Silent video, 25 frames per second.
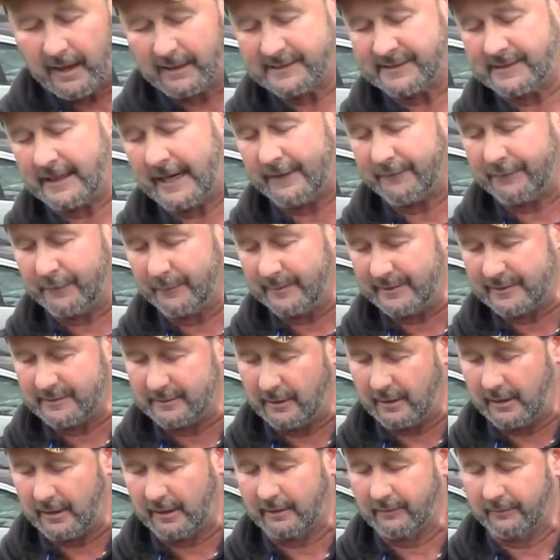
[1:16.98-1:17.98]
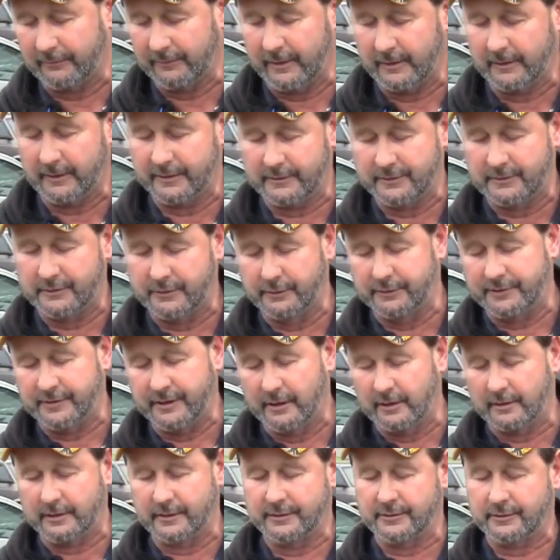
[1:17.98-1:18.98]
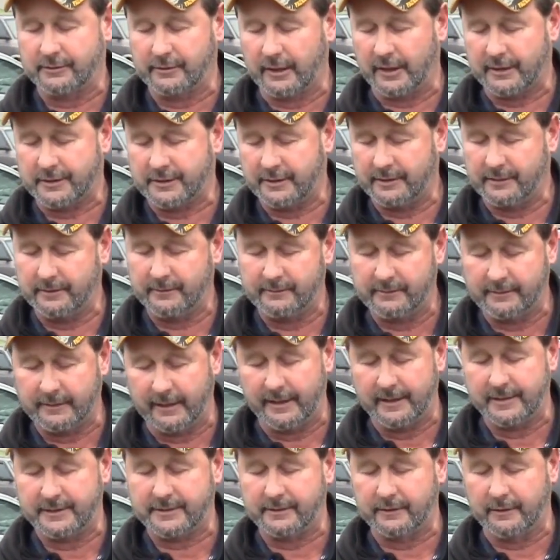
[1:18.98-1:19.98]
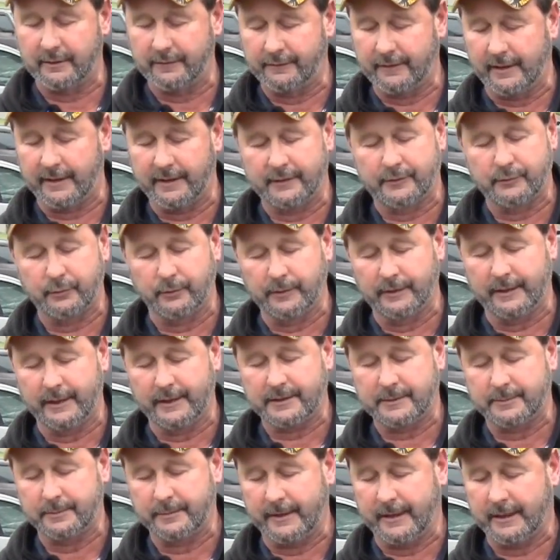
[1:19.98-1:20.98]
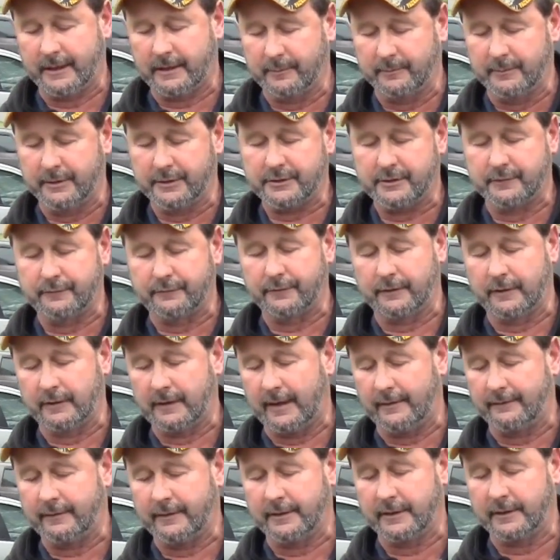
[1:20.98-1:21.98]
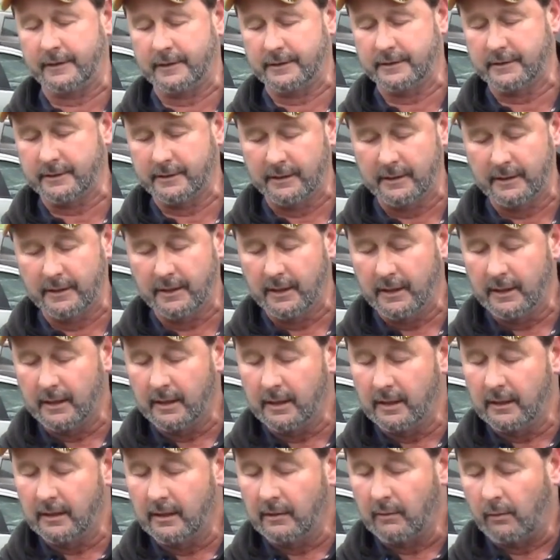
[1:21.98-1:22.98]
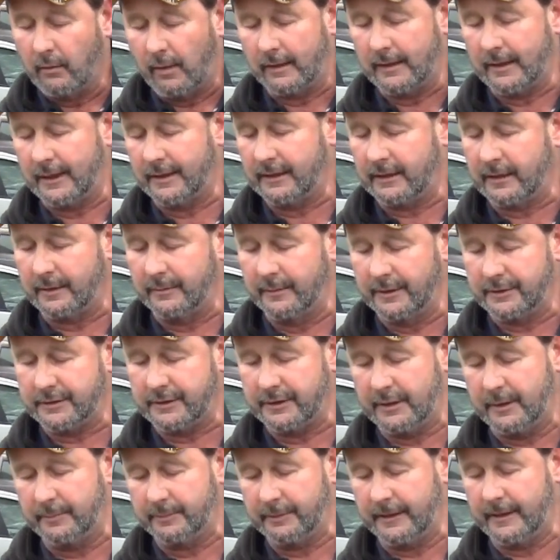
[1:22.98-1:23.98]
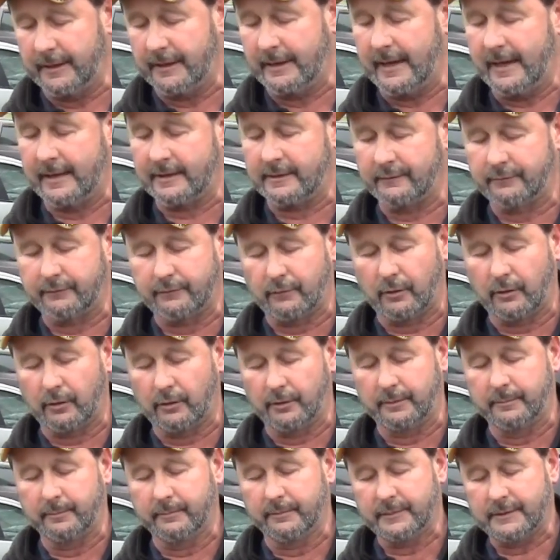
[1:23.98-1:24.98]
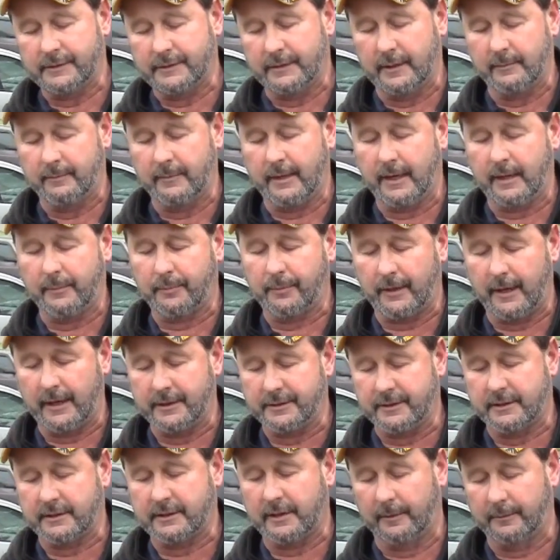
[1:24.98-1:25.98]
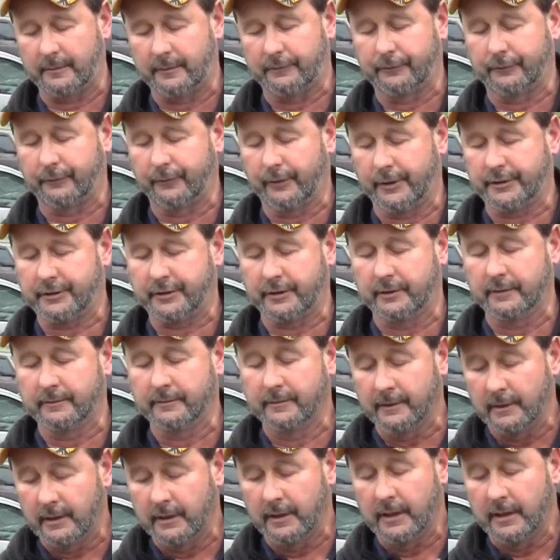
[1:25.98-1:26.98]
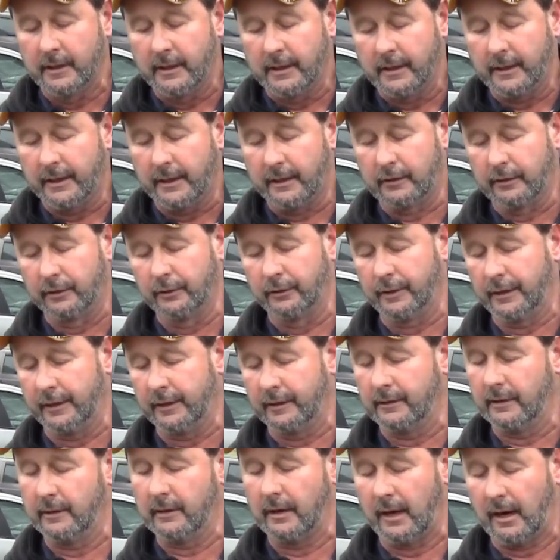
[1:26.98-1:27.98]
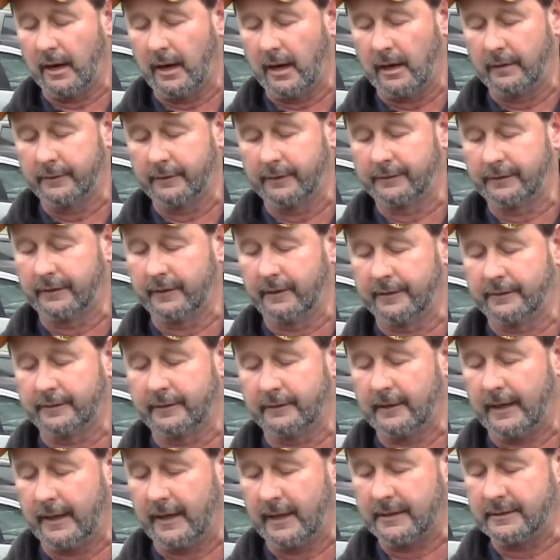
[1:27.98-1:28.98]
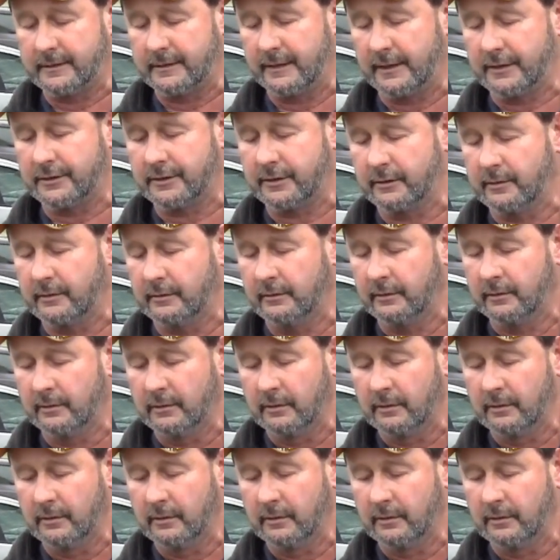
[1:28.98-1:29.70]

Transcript: Aside from his long career at Jutinal Construction, Denny served on the Twin Lakes Plan Commission for 11 years. While on the commission, he played an active role in seeing many projects come to fruition, including uh, the field annexation,